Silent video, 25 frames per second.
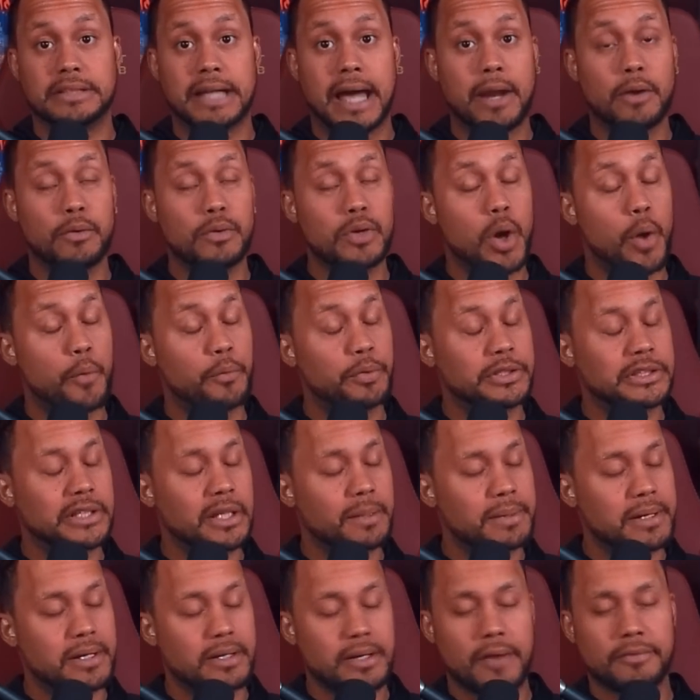I don't know if it's
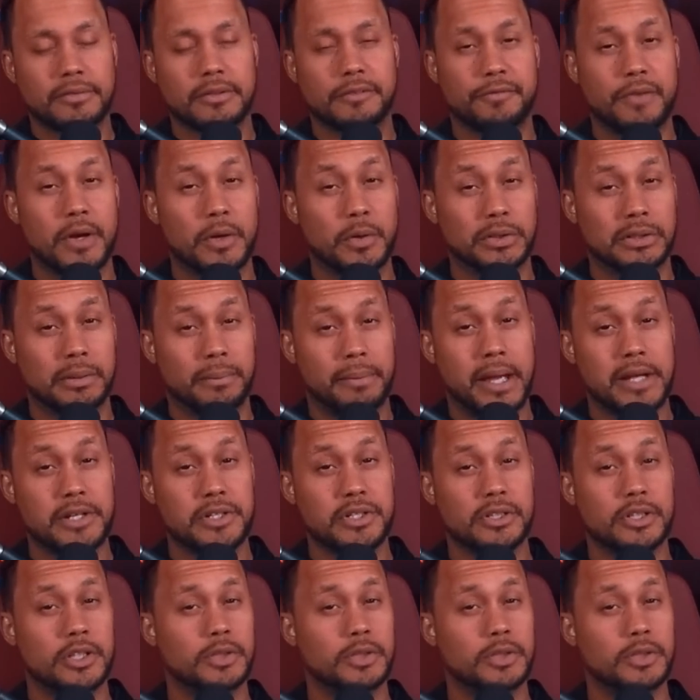going to be enough to fuck with the mages,